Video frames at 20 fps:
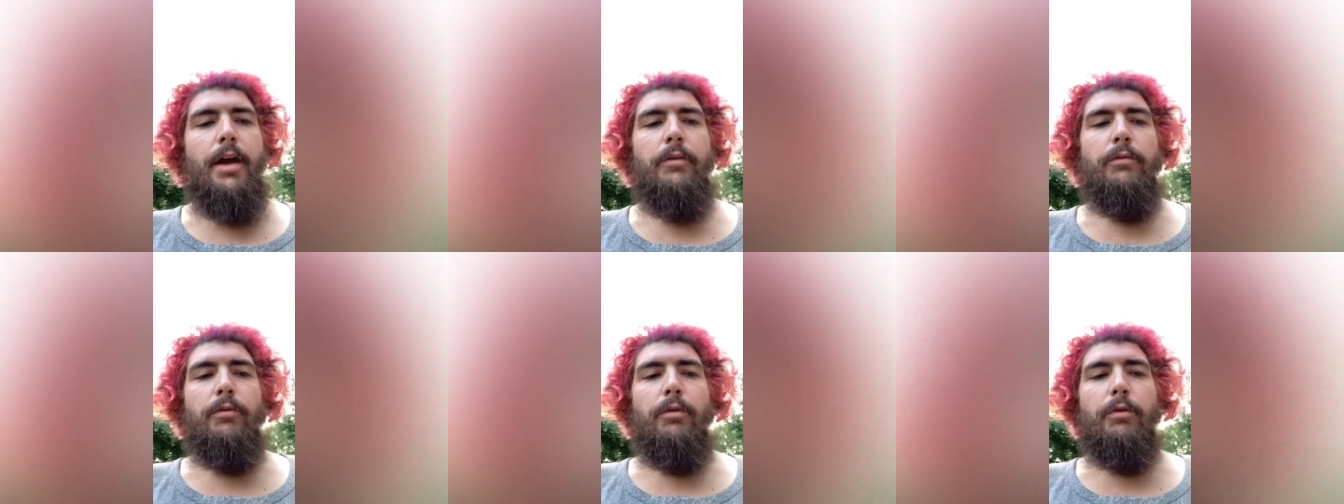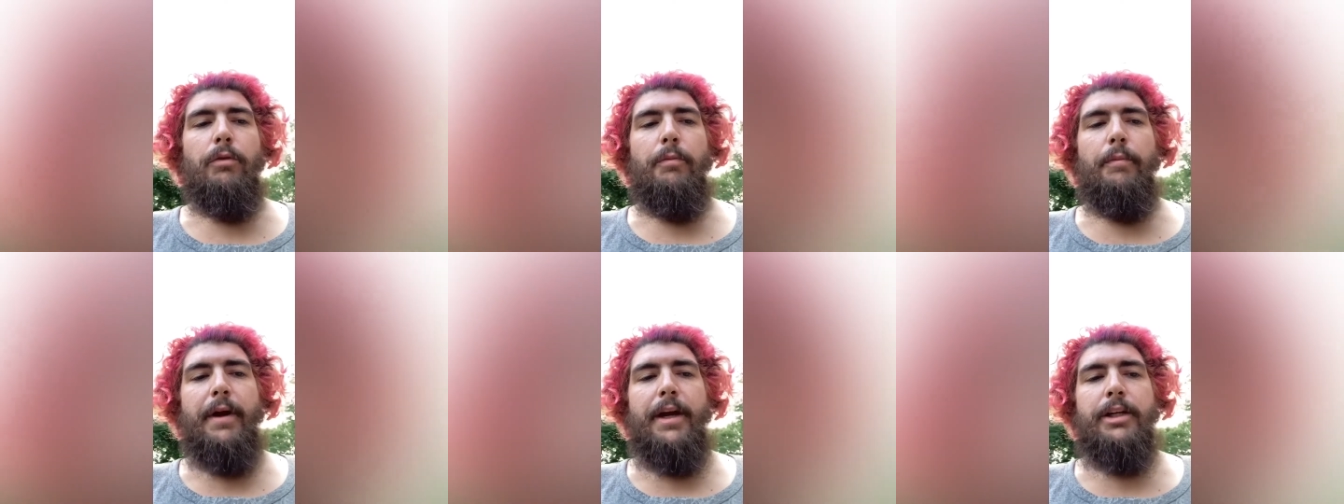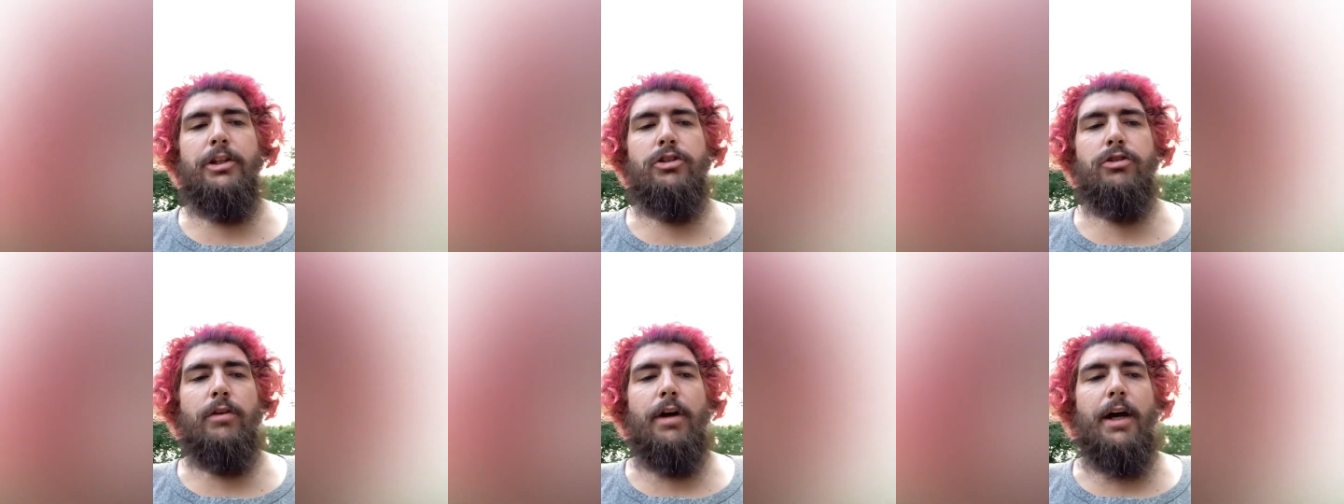We'll
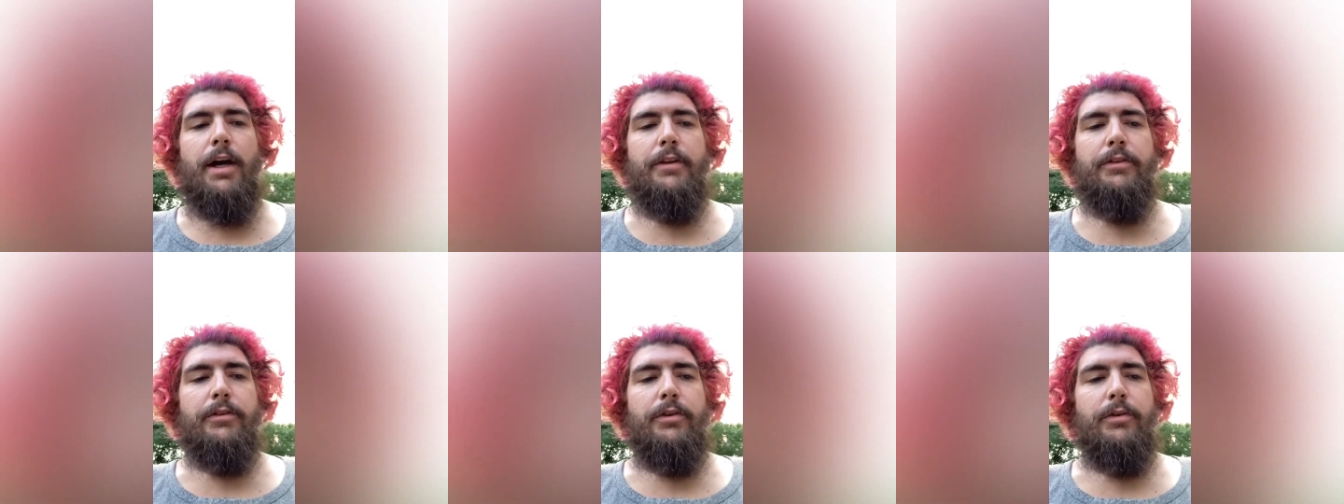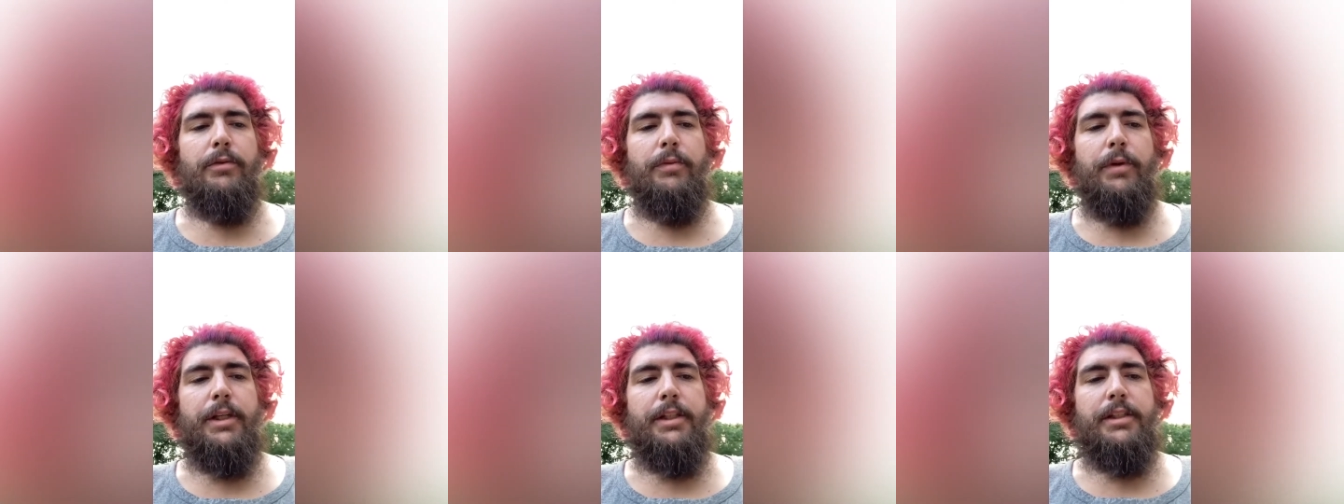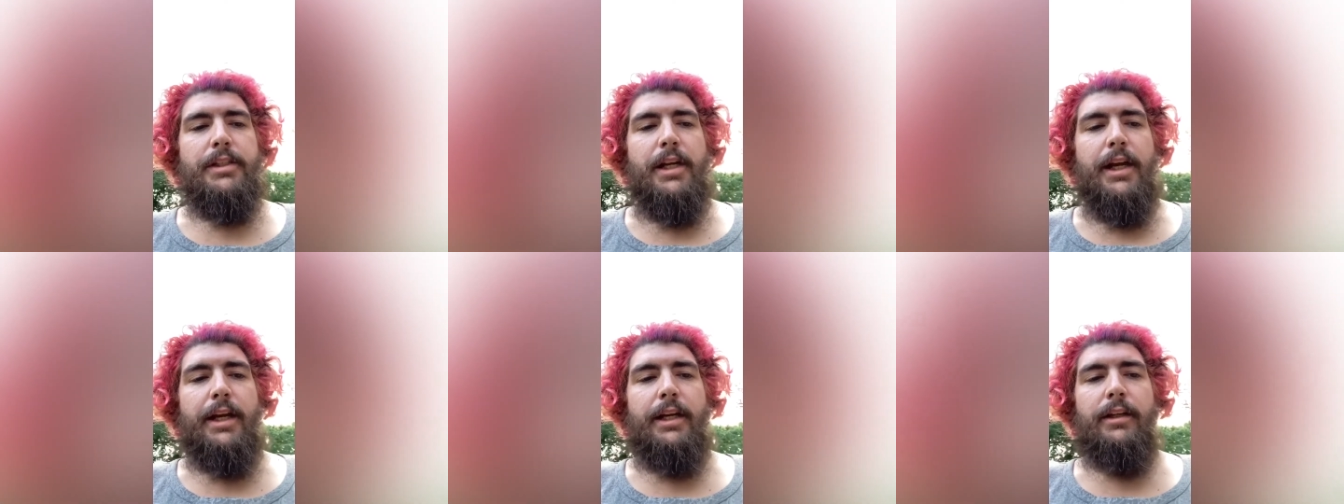remain dry through
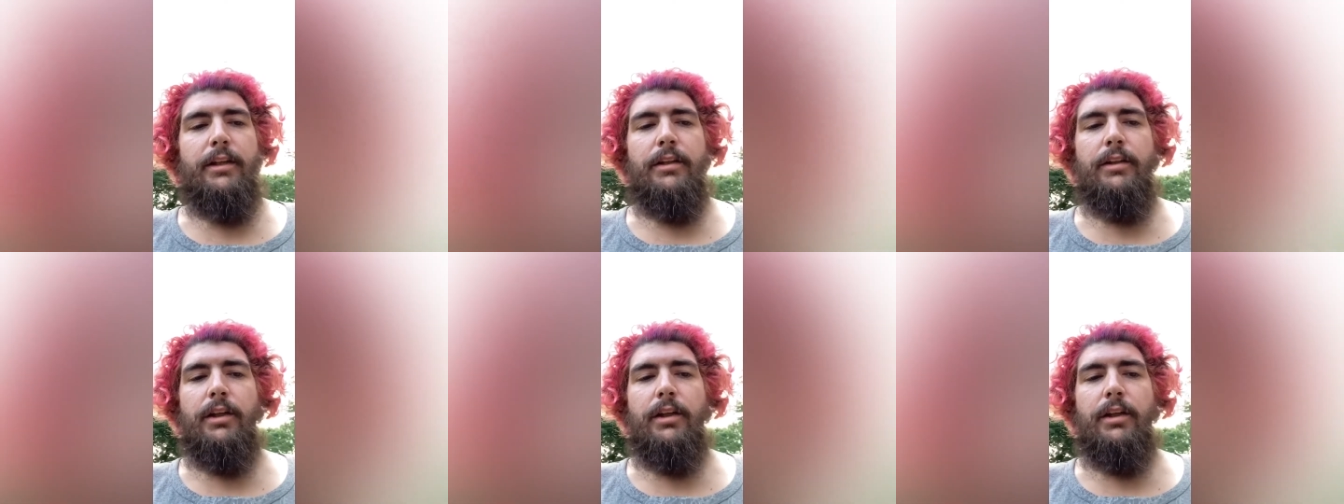Wednesday.